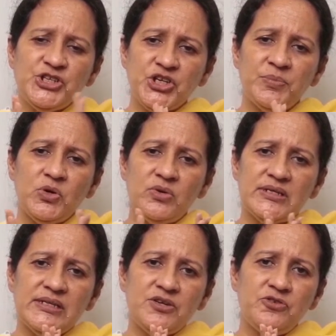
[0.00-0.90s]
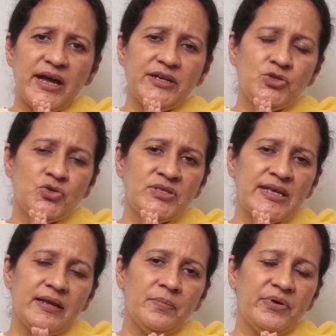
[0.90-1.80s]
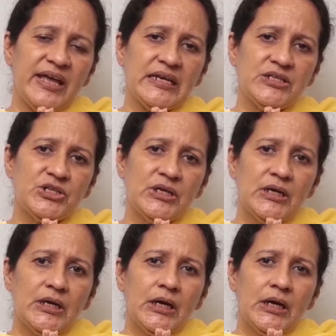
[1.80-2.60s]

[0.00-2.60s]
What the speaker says: each community tried to celebrate